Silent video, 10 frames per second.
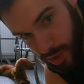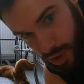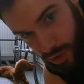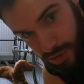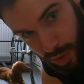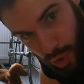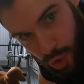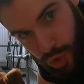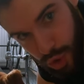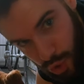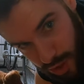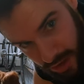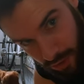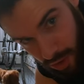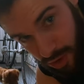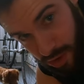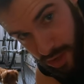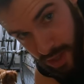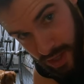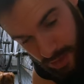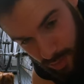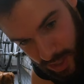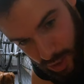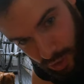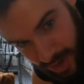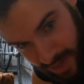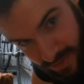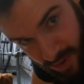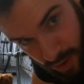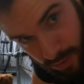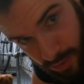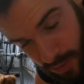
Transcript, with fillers: to do is put all your gear on, and when you're ready to go,